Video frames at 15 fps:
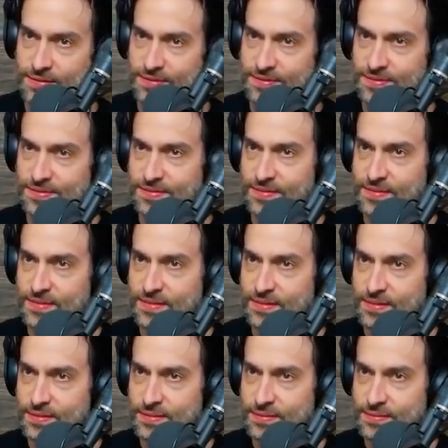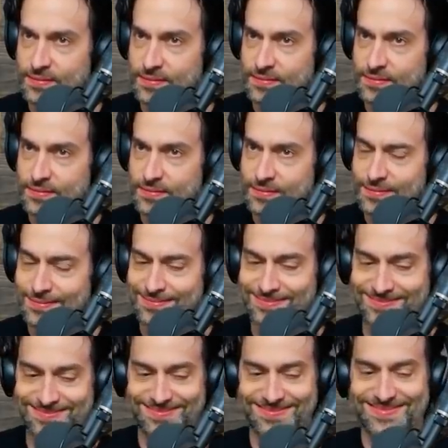
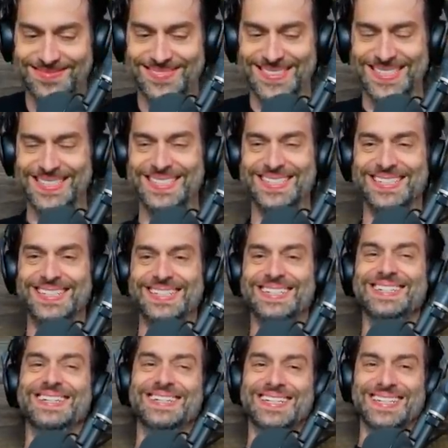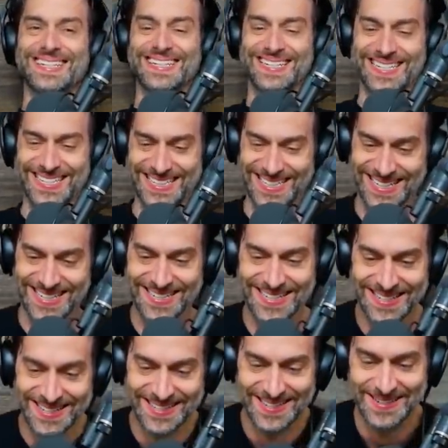
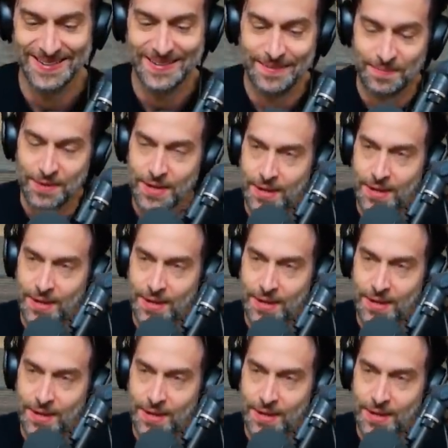(silence)